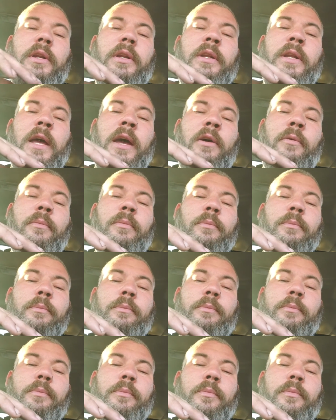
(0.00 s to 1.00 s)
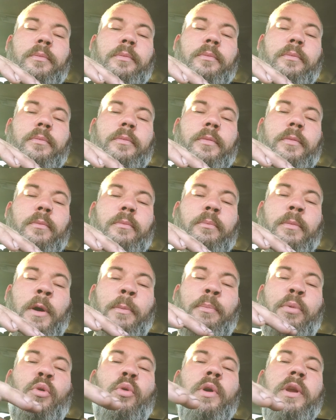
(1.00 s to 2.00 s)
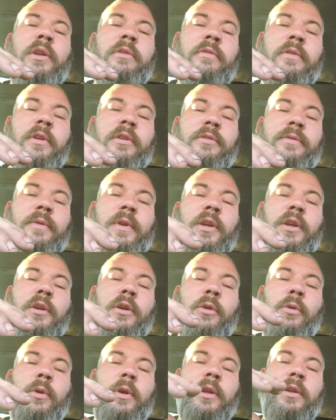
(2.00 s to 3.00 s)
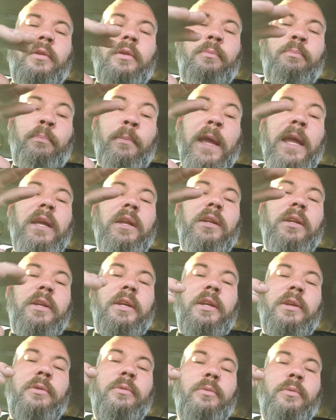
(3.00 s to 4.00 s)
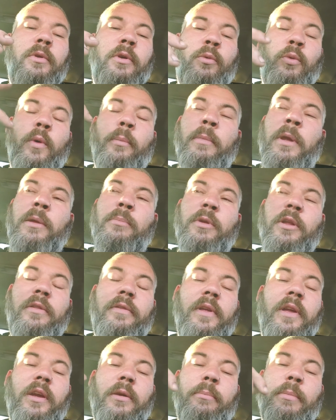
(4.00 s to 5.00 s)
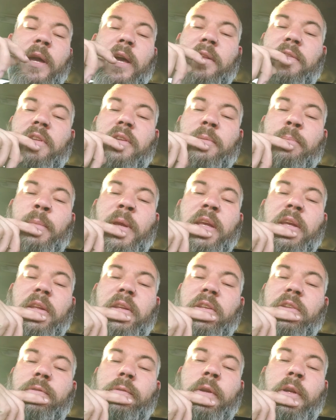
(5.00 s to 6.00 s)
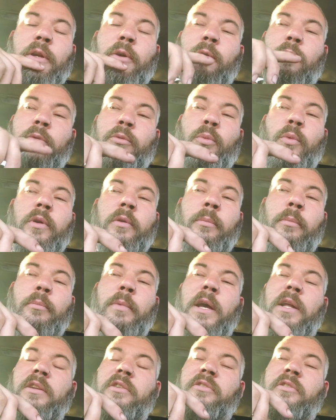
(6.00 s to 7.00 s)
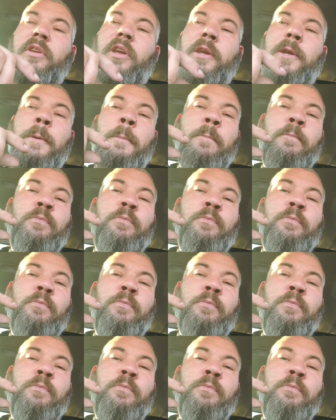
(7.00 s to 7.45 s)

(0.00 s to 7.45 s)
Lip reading: Now, my point of this video mainly, or what made me think about making this video, is what I'm about to say.